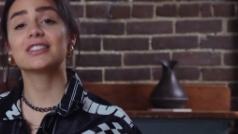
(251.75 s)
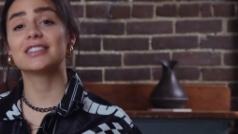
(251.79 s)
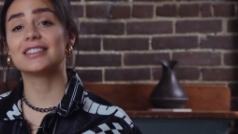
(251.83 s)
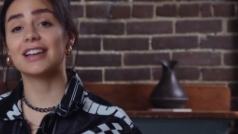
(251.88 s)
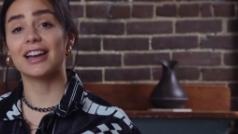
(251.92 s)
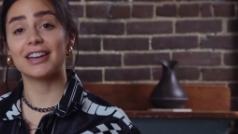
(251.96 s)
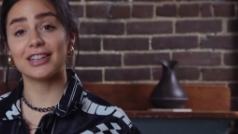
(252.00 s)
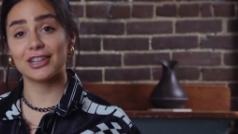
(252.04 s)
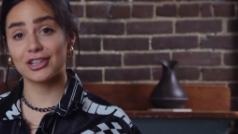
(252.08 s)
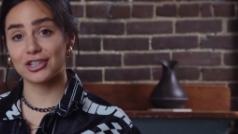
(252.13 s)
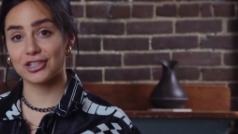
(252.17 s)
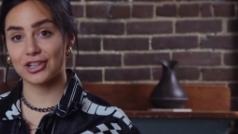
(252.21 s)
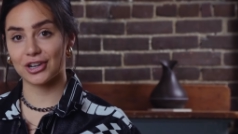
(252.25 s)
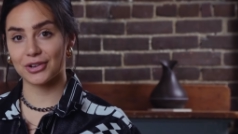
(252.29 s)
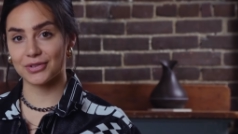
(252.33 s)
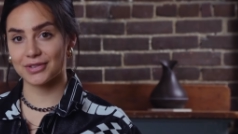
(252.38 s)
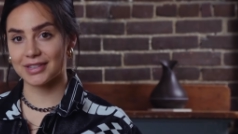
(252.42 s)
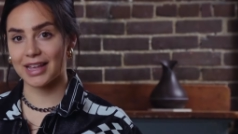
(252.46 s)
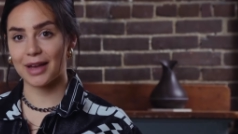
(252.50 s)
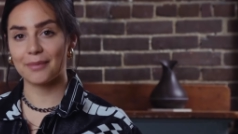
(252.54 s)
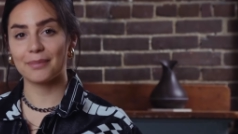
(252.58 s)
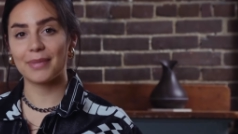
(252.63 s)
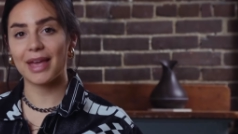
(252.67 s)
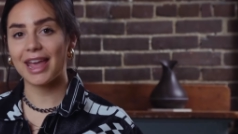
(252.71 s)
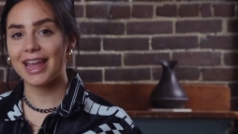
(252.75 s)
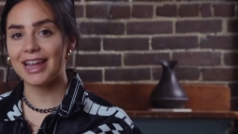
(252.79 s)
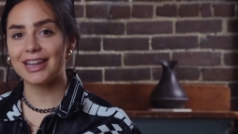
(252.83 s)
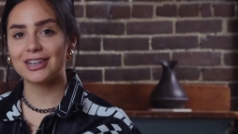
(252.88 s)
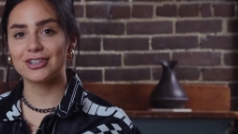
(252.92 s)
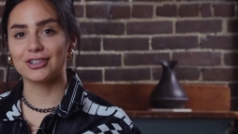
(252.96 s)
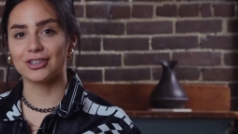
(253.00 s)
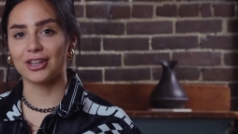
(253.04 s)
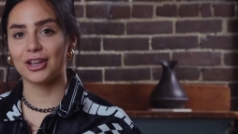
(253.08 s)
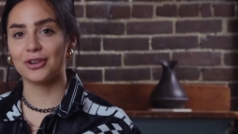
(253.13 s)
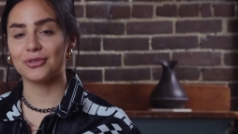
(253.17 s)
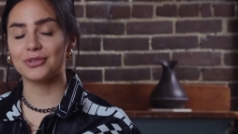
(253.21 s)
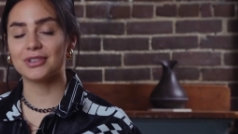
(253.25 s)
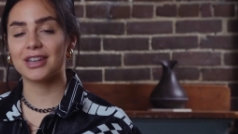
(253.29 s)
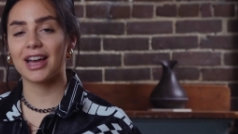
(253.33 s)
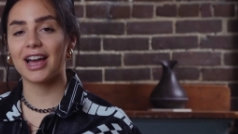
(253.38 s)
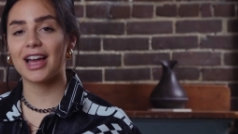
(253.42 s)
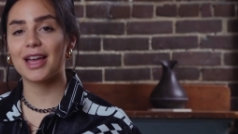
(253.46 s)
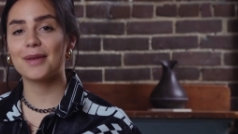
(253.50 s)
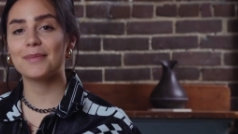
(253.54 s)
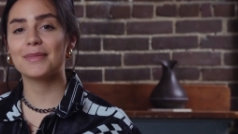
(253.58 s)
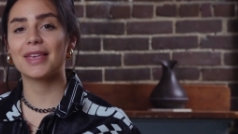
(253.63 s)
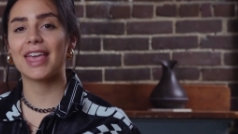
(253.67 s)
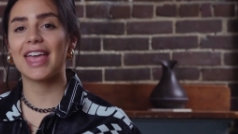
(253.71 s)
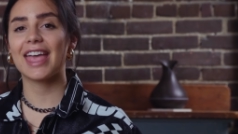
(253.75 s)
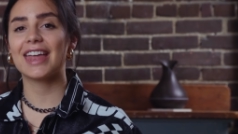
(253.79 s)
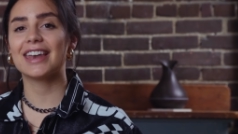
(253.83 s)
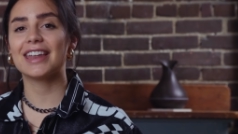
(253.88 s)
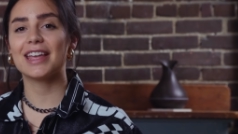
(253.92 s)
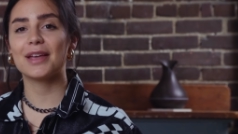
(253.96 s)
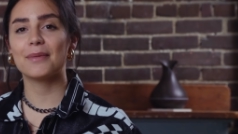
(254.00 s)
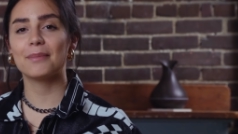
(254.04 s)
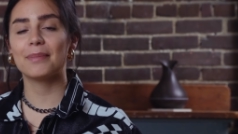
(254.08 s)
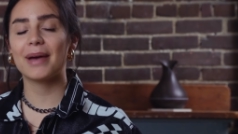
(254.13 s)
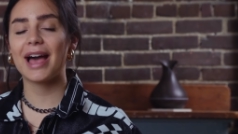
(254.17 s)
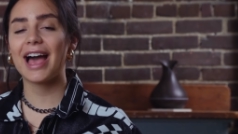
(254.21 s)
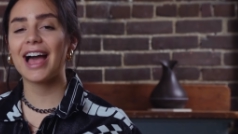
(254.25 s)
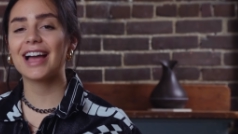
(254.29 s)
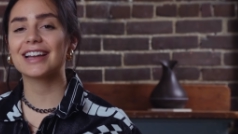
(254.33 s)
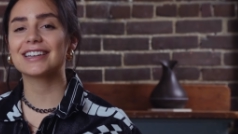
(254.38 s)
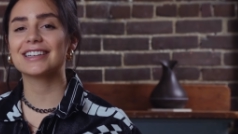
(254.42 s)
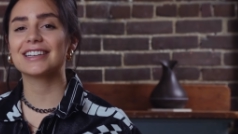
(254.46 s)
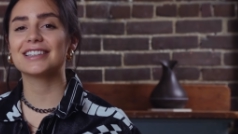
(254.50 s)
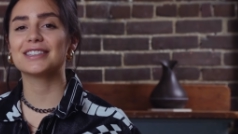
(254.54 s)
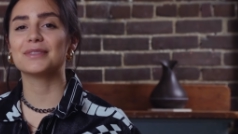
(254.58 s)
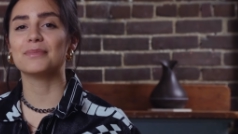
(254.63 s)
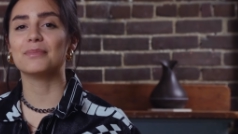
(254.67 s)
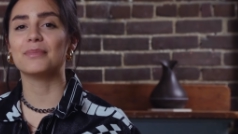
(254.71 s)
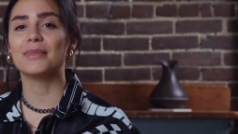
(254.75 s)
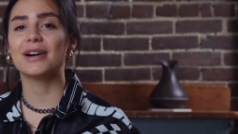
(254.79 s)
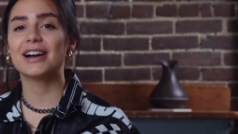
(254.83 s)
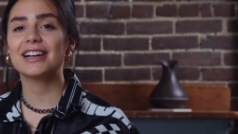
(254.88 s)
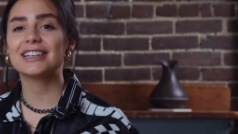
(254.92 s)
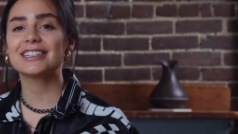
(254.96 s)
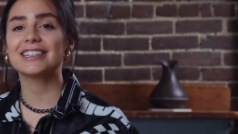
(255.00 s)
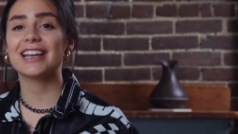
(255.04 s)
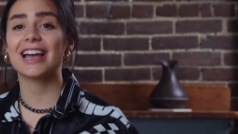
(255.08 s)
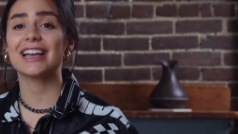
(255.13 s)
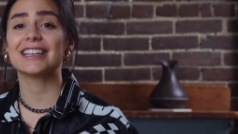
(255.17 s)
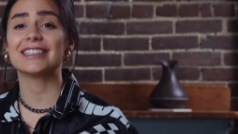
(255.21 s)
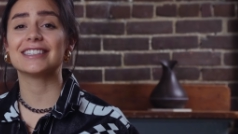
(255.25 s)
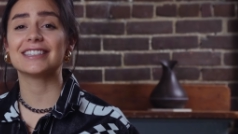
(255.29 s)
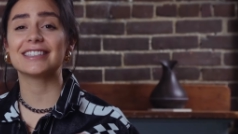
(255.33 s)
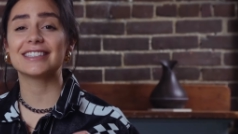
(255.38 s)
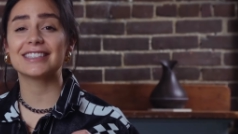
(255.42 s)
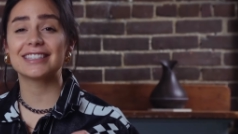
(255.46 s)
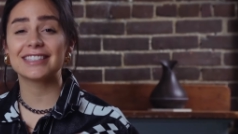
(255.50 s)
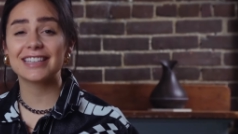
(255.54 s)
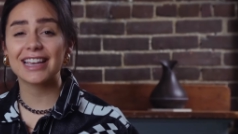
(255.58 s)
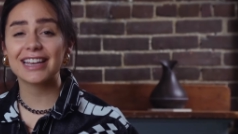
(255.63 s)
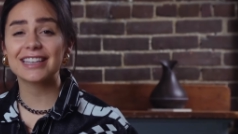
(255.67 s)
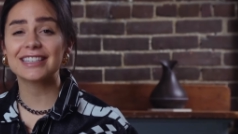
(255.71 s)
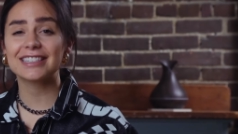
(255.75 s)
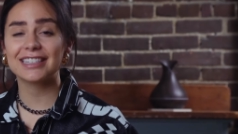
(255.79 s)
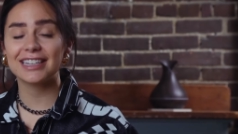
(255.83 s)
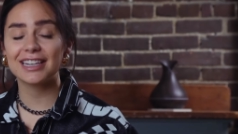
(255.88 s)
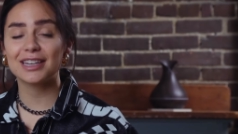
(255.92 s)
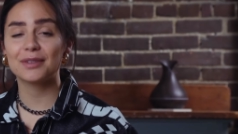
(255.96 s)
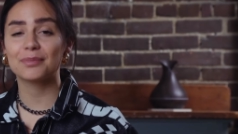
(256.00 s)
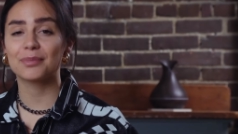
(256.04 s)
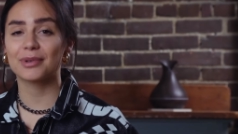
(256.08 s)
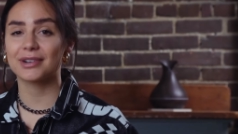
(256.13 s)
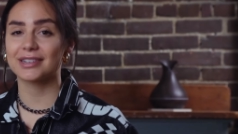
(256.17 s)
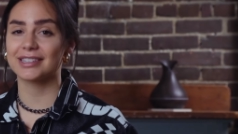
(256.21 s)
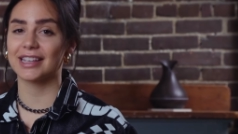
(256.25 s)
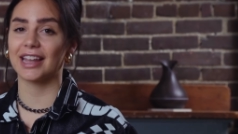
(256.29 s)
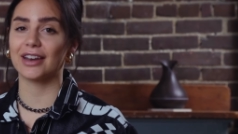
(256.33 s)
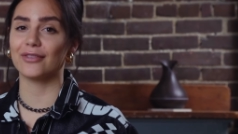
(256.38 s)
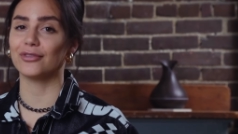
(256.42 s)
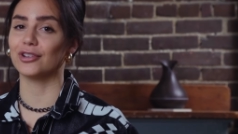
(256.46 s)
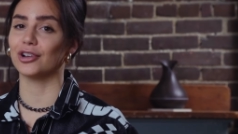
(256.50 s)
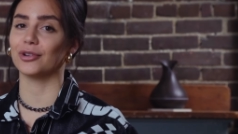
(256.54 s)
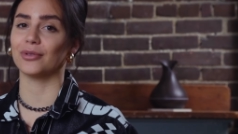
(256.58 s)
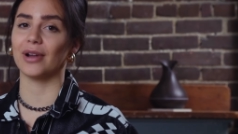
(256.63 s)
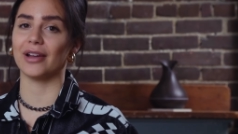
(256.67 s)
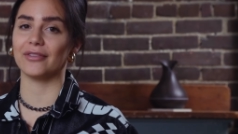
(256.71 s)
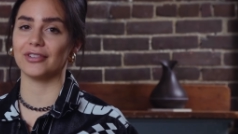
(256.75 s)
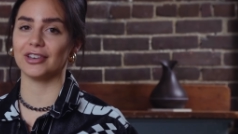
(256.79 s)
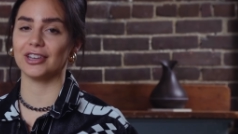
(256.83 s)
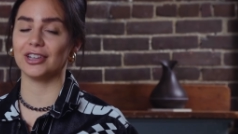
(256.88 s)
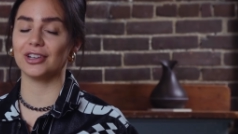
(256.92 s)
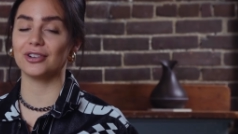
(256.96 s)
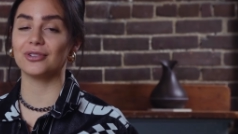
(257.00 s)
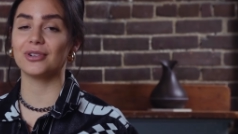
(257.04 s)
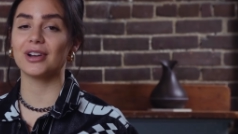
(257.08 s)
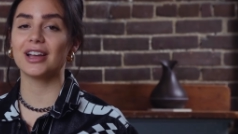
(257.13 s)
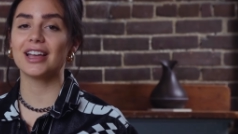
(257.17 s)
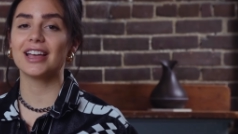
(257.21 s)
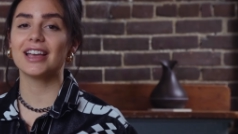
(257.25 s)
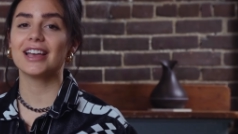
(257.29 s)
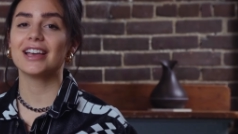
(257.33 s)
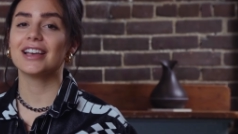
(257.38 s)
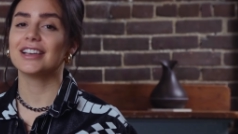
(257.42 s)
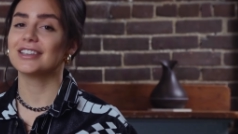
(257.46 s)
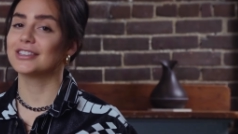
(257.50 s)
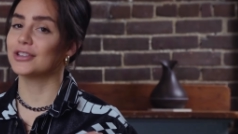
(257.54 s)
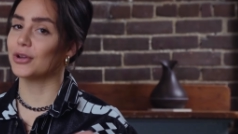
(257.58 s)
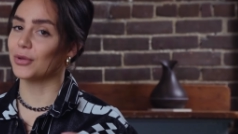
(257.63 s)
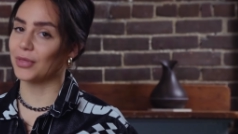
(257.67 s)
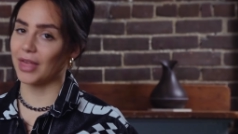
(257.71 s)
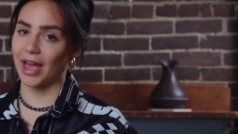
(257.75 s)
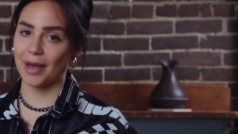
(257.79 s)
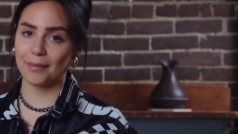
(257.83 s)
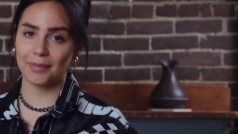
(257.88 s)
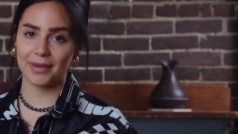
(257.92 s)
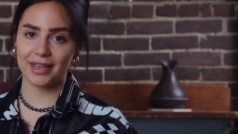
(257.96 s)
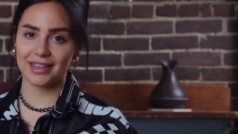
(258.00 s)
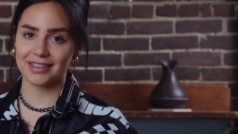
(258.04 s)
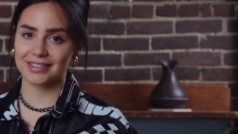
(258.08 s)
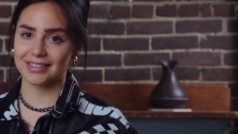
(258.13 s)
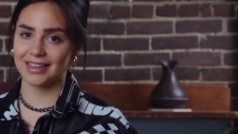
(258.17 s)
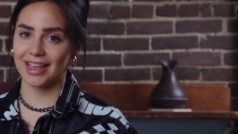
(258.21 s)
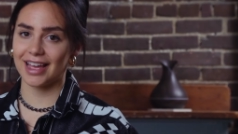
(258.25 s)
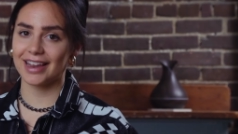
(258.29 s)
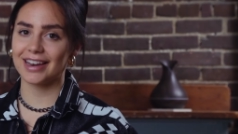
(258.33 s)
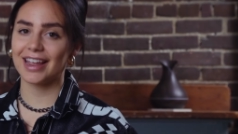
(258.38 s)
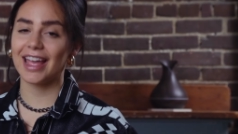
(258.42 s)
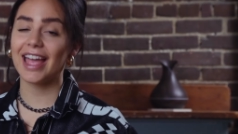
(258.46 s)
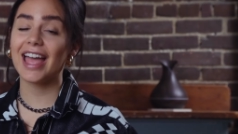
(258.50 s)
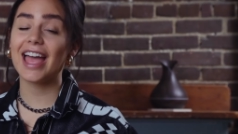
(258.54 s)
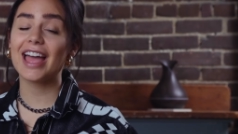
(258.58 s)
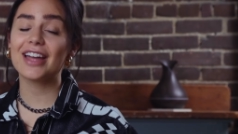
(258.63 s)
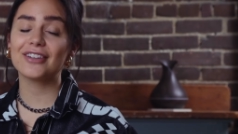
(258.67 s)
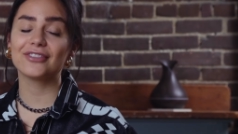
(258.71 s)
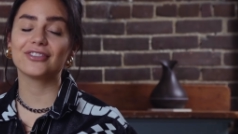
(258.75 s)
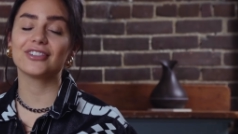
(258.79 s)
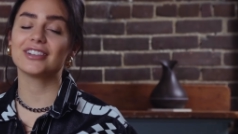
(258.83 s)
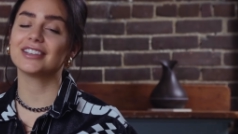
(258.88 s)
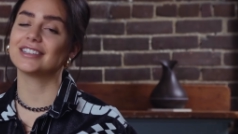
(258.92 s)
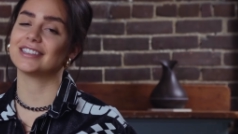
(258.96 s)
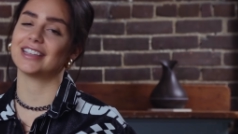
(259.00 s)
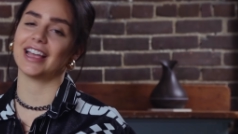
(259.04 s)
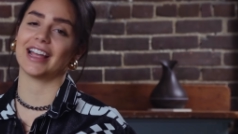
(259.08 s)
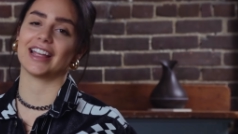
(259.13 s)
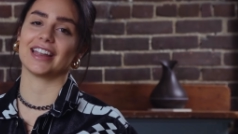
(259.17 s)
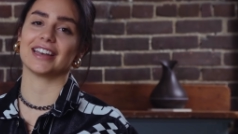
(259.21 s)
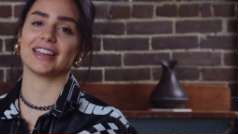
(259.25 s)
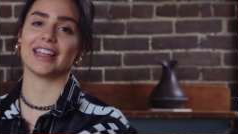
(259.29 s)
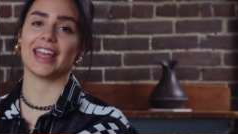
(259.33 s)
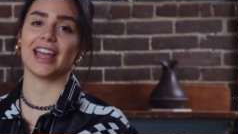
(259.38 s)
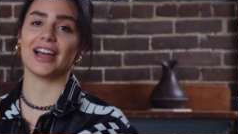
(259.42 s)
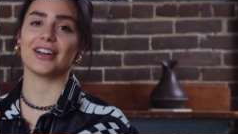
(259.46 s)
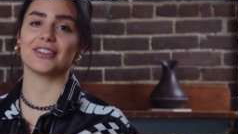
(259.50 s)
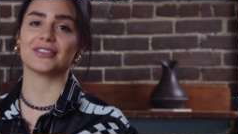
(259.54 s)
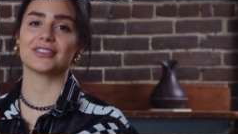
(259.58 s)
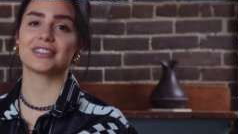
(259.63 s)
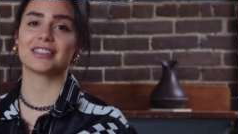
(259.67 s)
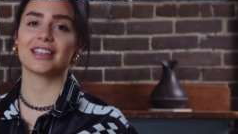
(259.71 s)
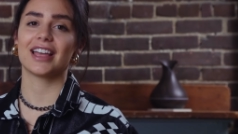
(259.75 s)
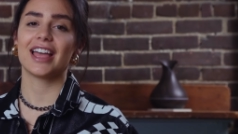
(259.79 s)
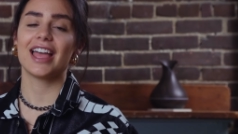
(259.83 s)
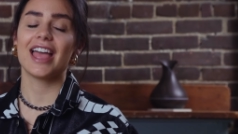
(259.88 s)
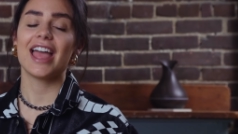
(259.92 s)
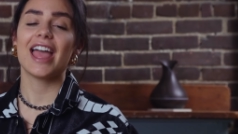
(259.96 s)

study shows that page load time can impact as much as 16% of your revenue. So that being said, every second counts.